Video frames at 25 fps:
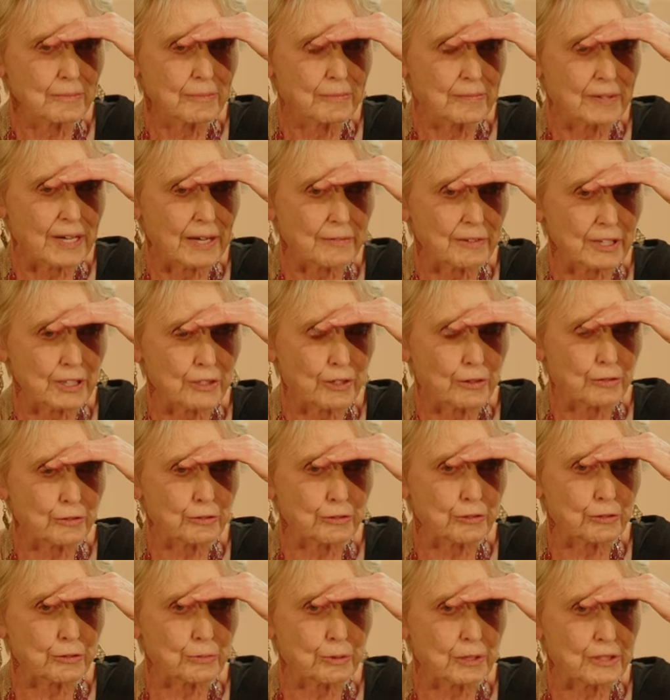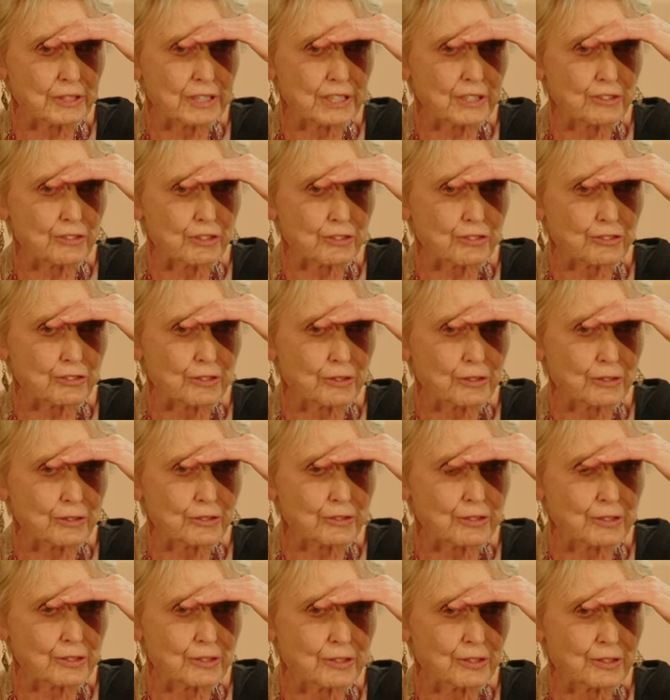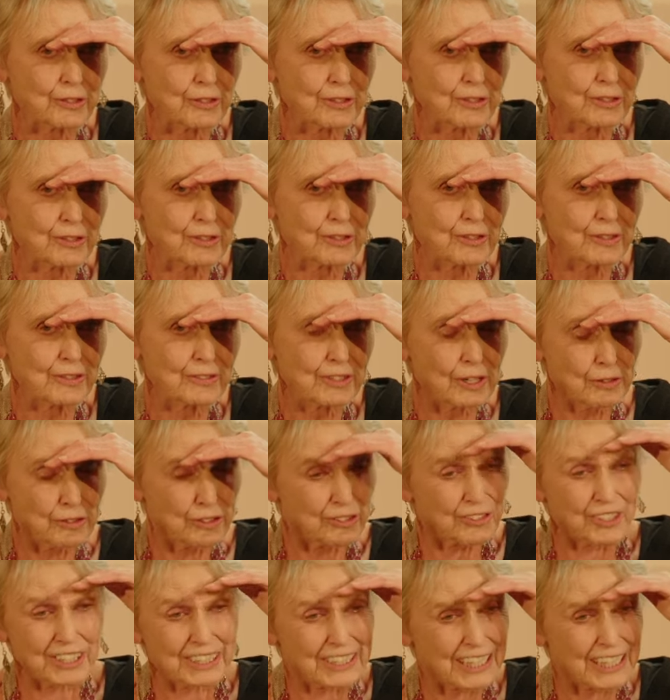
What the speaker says: having gone through what they'd just gone through? Don't you think